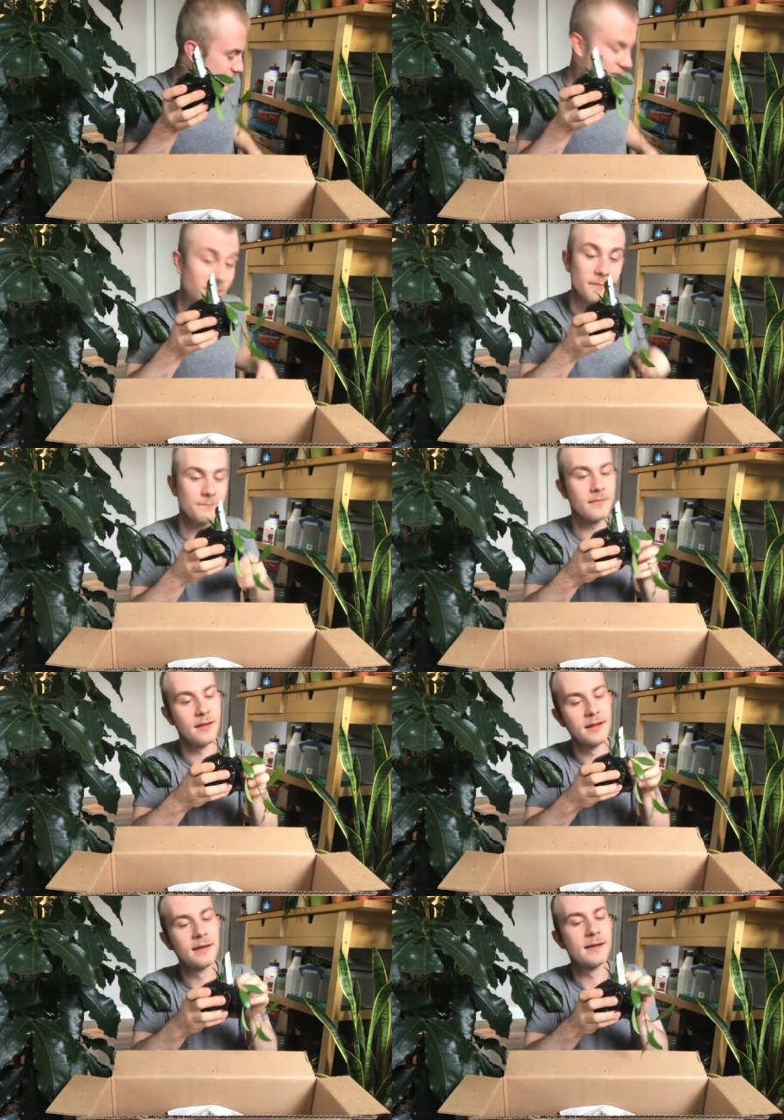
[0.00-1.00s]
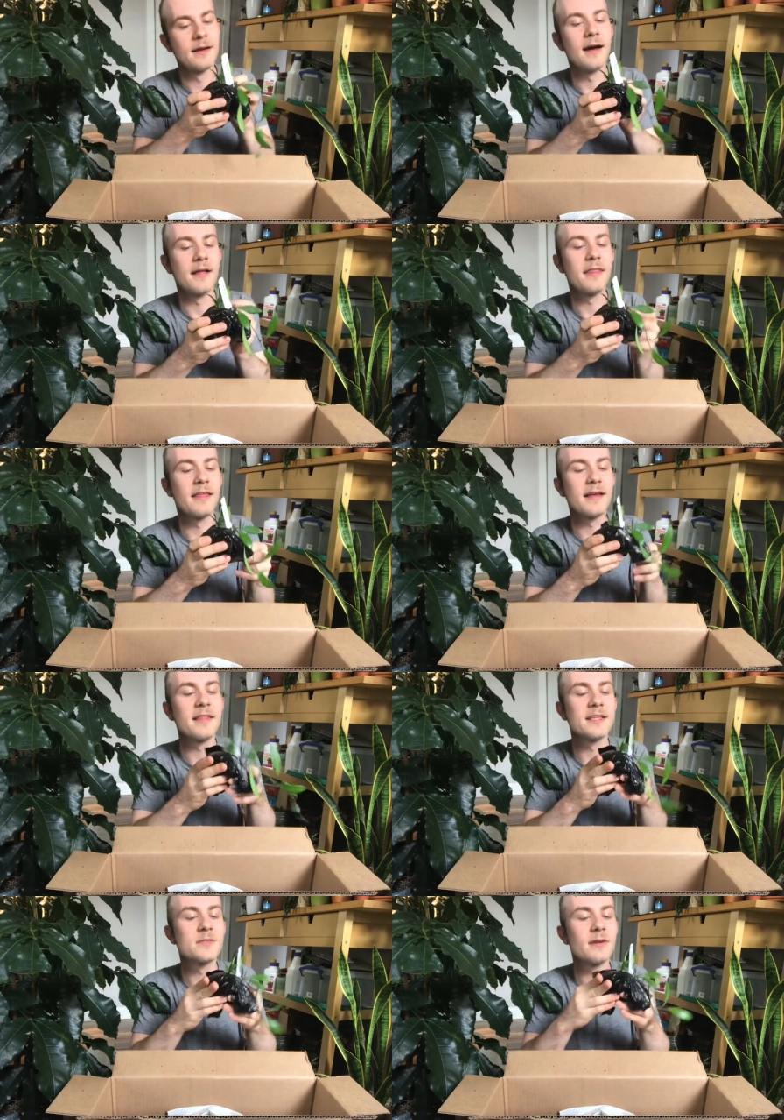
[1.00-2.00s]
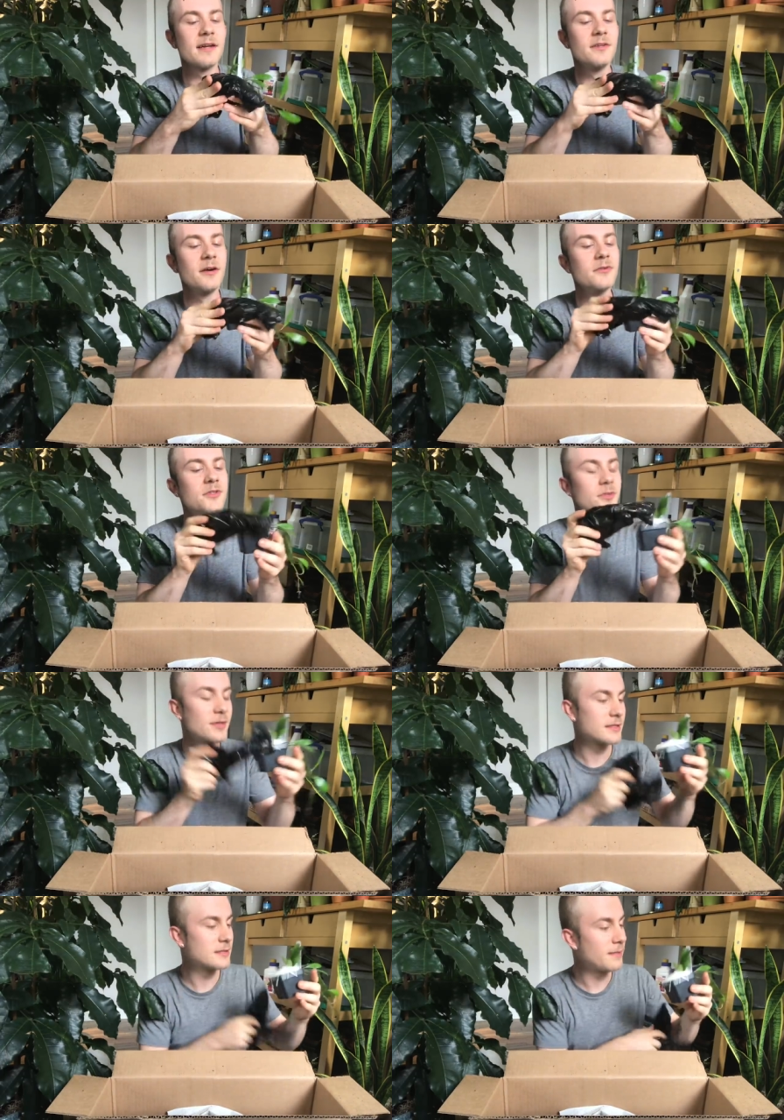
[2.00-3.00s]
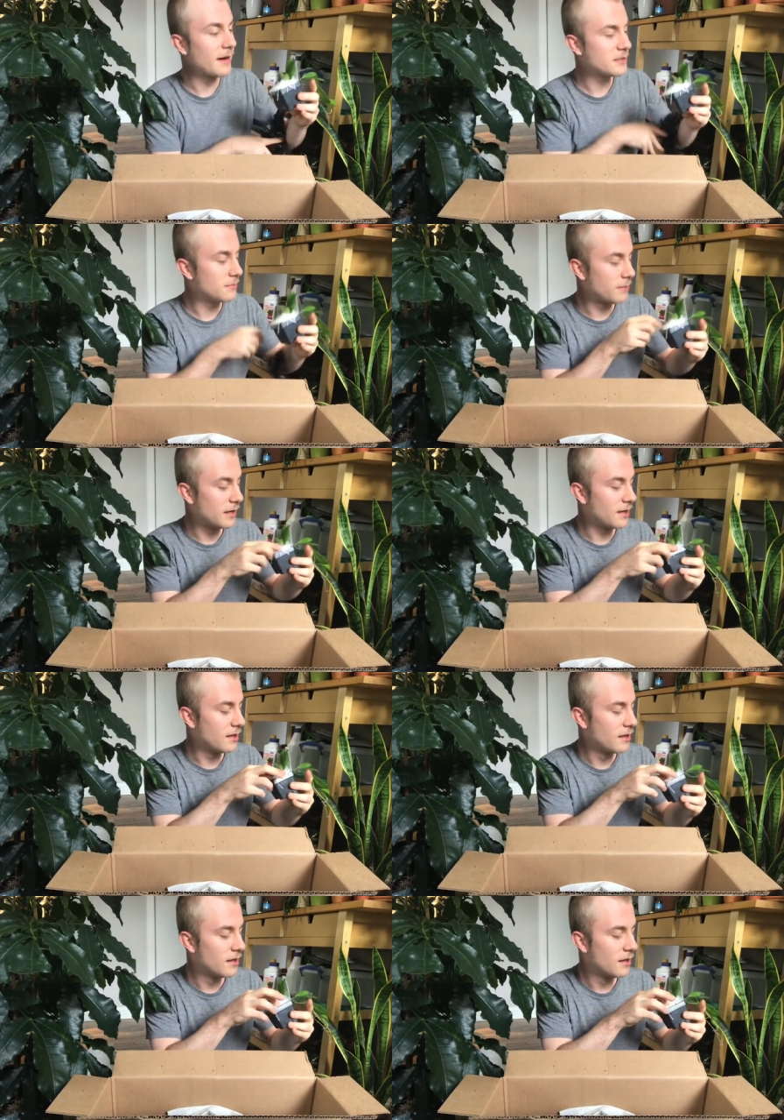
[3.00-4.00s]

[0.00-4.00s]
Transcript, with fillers: so I think that's what I know to expect, but